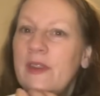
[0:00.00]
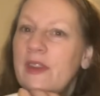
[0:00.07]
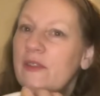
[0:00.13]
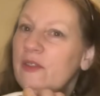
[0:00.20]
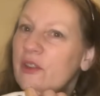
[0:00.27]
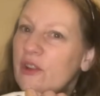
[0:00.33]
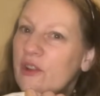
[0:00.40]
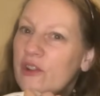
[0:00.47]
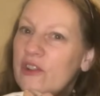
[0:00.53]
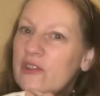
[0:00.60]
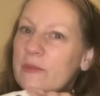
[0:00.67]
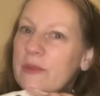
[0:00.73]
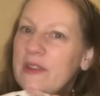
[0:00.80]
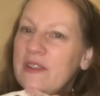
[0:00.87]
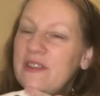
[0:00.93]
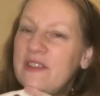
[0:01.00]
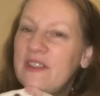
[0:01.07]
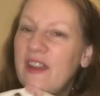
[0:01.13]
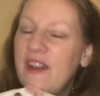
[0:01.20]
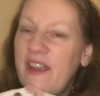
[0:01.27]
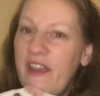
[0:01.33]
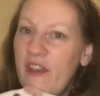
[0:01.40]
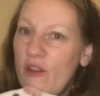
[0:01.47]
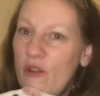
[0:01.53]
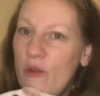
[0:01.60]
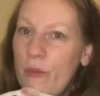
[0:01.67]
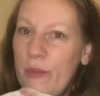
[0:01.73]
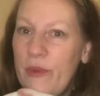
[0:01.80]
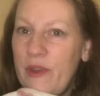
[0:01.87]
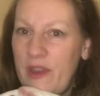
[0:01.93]
give encouragement and
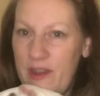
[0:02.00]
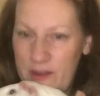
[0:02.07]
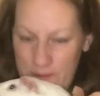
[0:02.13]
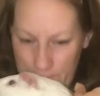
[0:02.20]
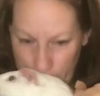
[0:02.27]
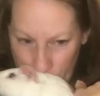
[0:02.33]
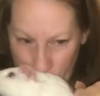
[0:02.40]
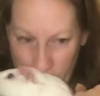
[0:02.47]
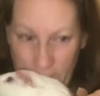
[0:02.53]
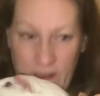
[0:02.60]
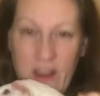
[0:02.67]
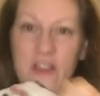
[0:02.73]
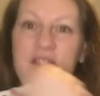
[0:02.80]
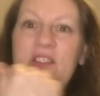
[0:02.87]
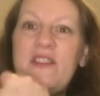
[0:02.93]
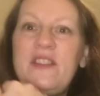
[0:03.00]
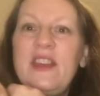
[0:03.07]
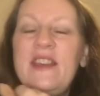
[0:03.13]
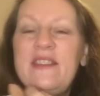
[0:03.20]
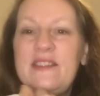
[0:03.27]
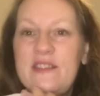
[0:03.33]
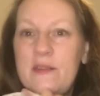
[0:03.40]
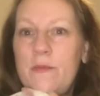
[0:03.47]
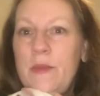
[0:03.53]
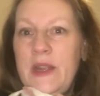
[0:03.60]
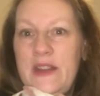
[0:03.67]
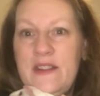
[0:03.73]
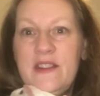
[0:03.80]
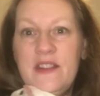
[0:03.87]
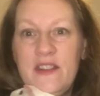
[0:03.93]
help, and it's just nice to
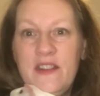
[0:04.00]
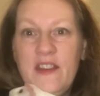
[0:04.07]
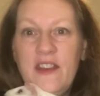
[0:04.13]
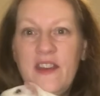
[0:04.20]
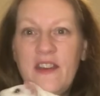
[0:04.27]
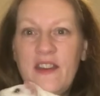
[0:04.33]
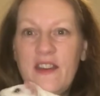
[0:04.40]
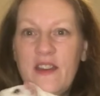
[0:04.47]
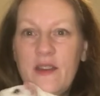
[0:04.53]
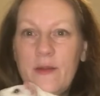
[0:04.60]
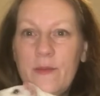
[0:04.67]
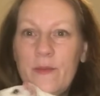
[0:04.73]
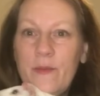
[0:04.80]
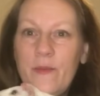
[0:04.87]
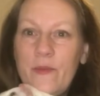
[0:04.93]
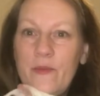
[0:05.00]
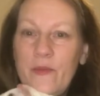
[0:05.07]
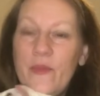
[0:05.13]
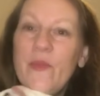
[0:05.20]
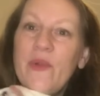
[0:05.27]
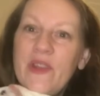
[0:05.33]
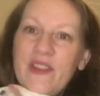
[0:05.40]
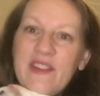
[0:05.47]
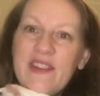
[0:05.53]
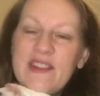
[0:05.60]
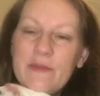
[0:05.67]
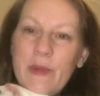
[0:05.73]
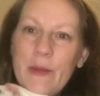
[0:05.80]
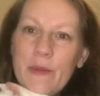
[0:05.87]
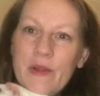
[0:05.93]
meet really
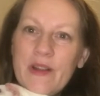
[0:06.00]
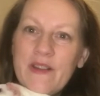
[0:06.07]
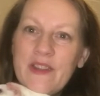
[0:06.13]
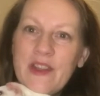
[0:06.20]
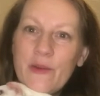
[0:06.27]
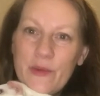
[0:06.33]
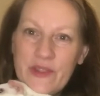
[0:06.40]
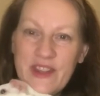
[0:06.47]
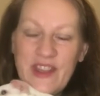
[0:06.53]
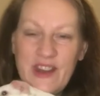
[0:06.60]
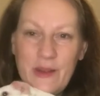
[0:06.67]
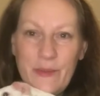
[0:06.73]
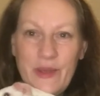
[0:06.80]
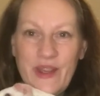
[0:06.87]
nice people out there with guinea